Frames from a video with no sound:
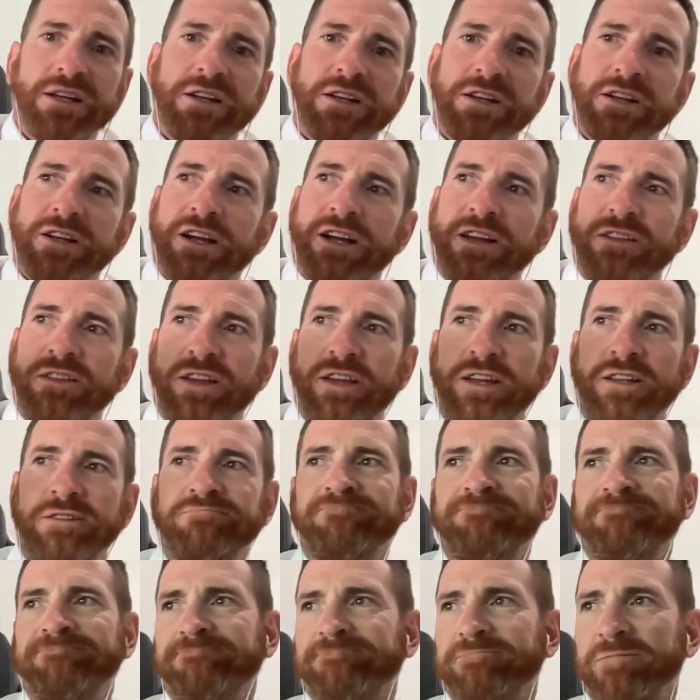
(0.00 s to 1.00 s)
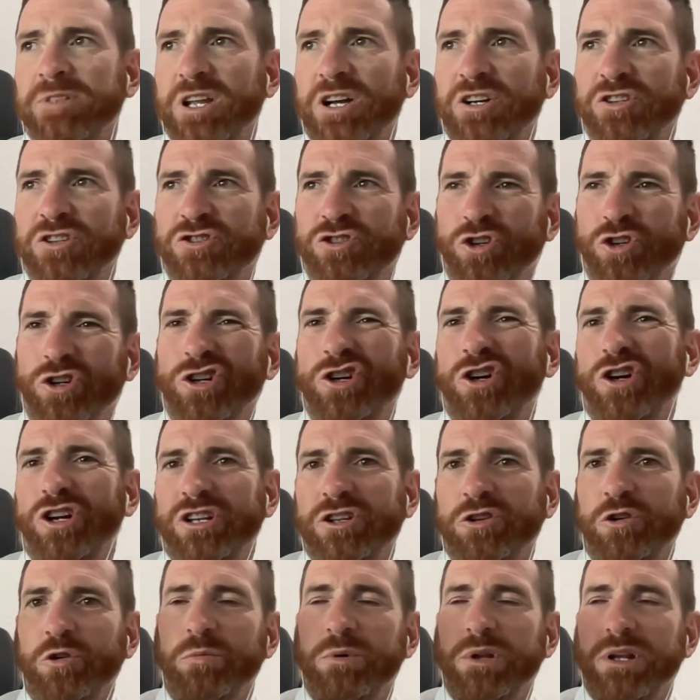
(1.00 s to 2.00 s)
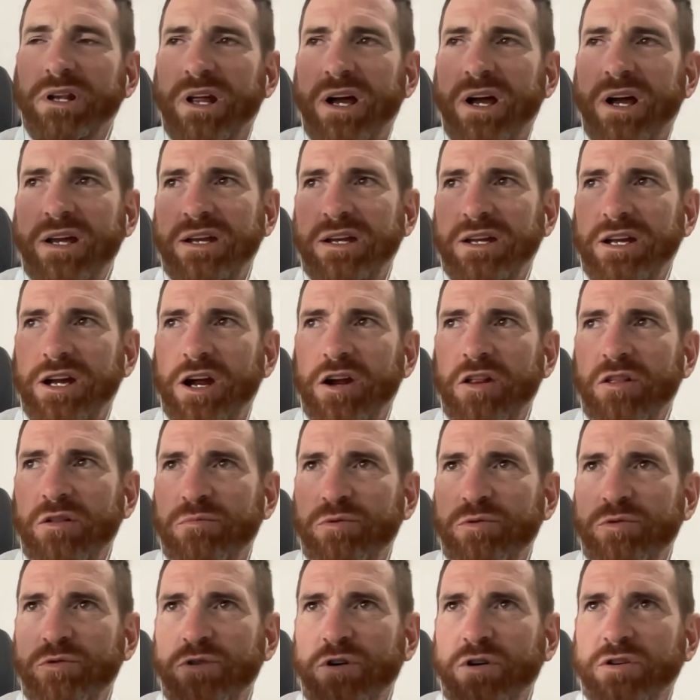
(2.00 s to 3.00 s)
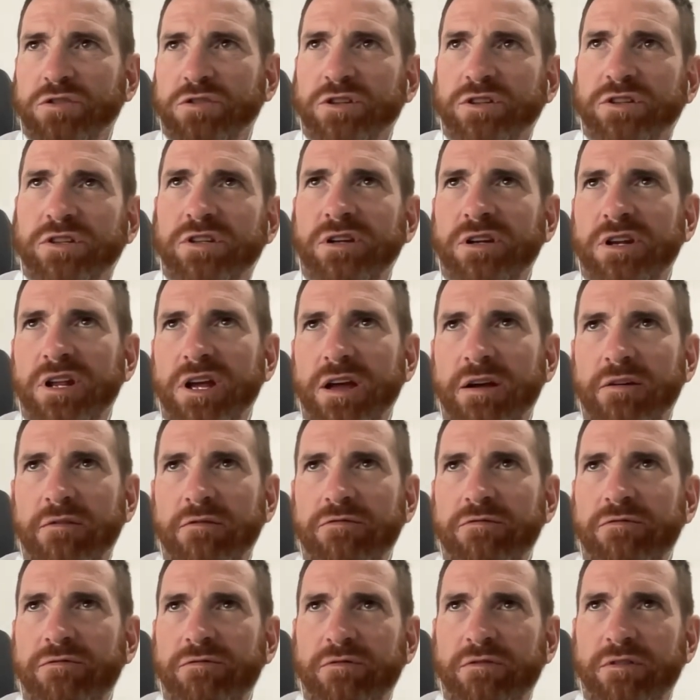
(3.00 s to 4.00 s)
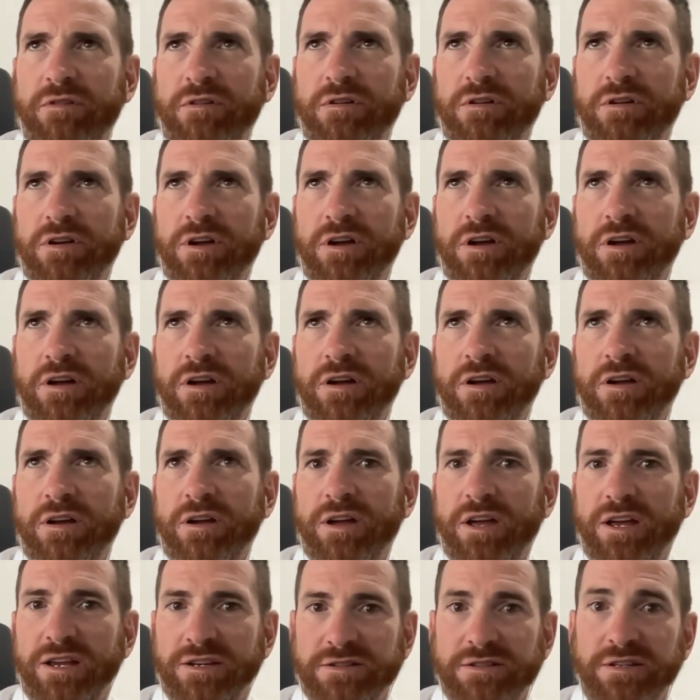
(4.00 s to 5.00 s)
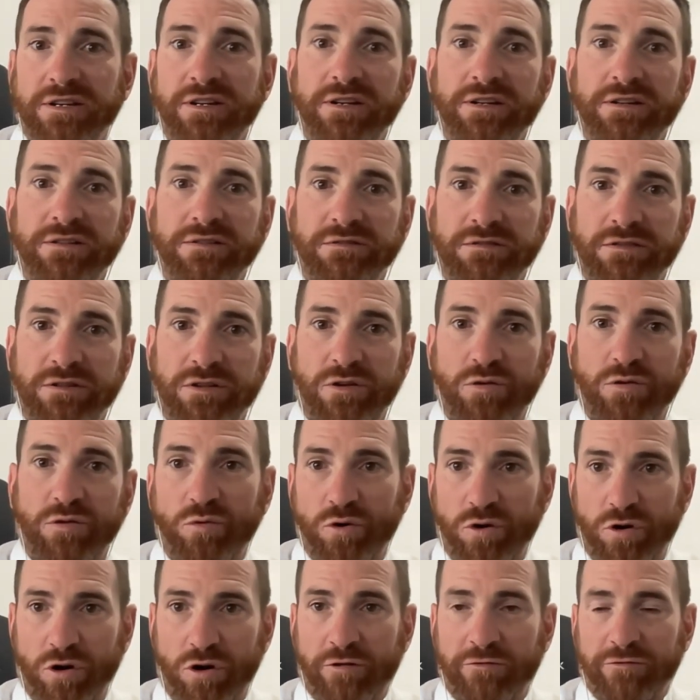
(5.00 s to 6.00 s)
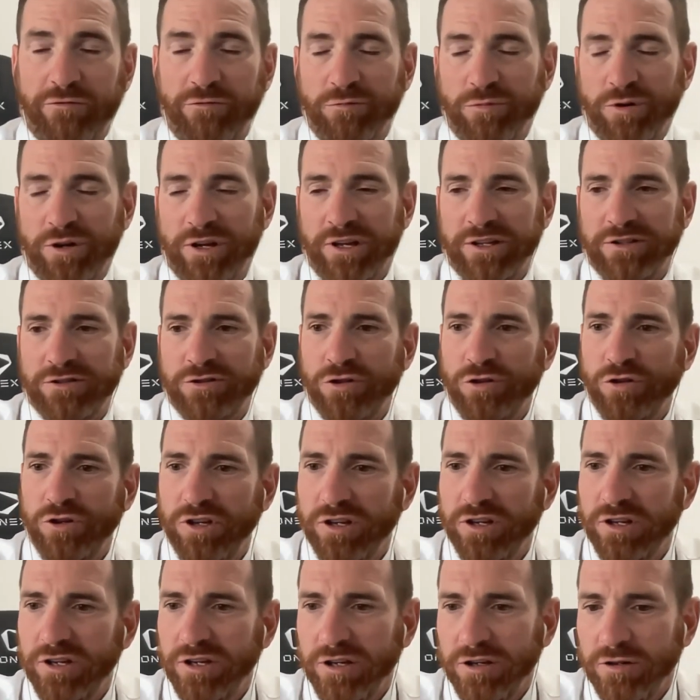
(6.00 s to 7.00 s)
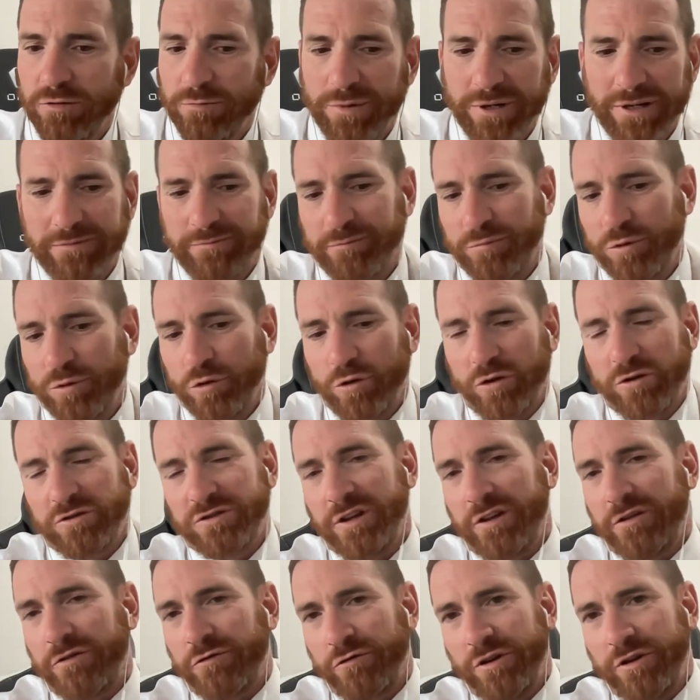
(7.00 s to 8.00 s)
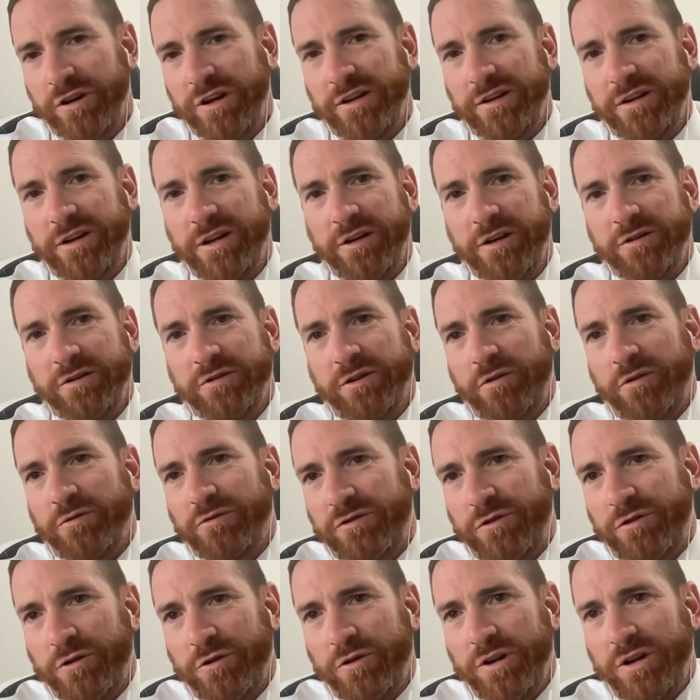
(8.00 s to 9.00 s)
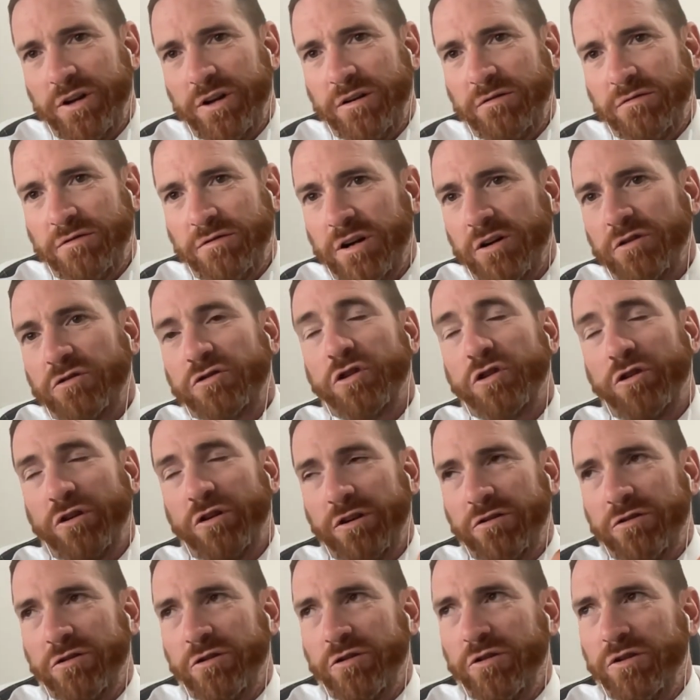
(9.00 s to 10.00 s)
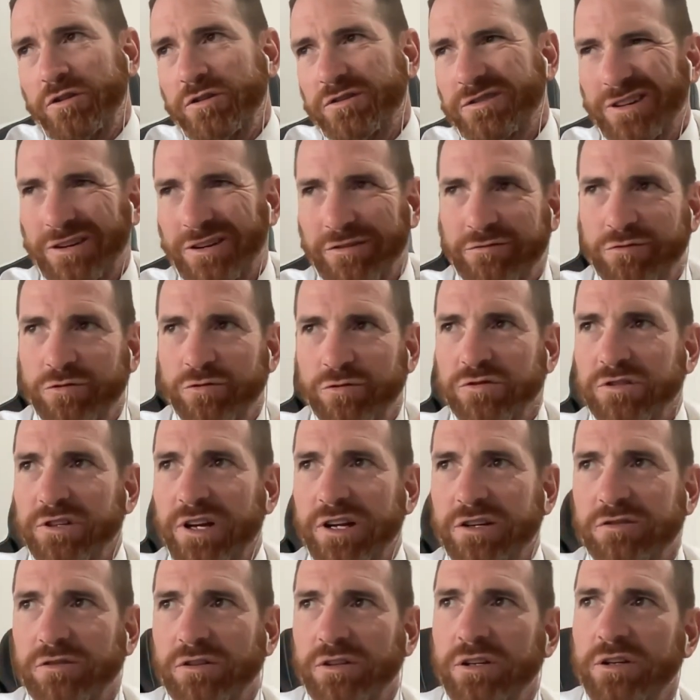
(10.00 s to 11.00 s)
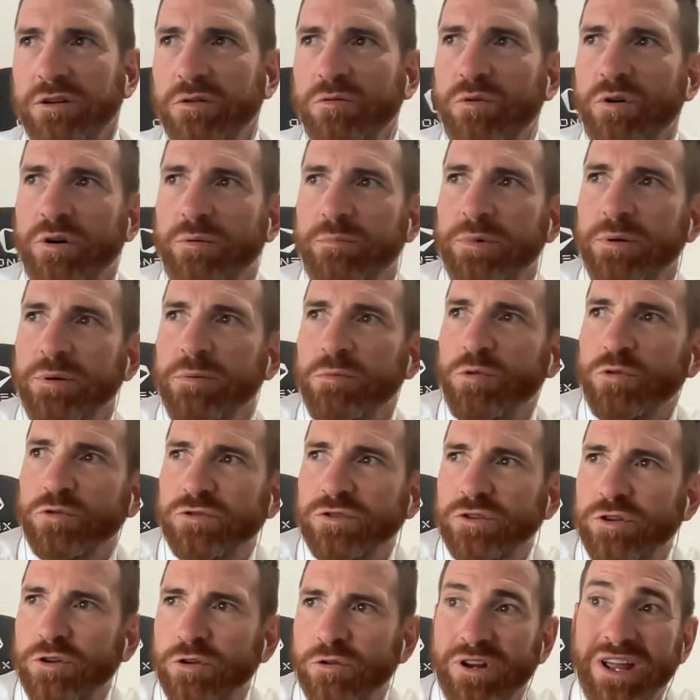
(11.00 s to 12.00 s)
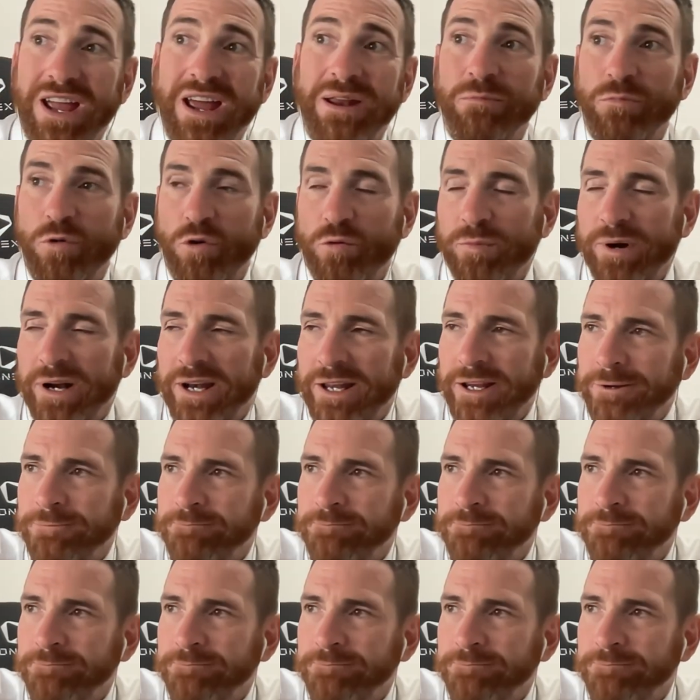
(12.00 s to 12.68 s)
And then I sort of got a little bit lucky to go to the Bulldogs. I did have uh, Essendon who were offering me a two-year deal, but Bulldogs a three-year deal. I was 30, turning 30, so of course naturally you want a bit more security and more money.